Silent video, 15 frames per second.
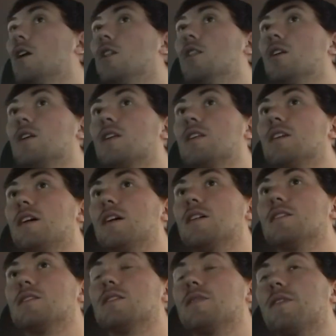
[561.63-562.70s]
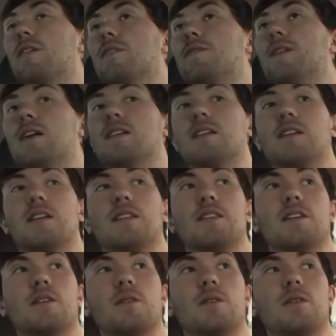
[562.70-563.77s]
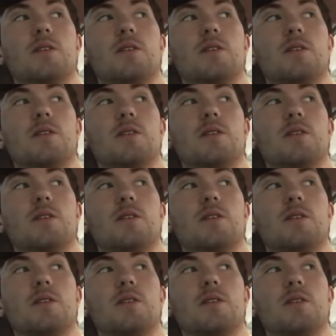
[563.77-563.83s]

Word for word: look there to see if I can find anything.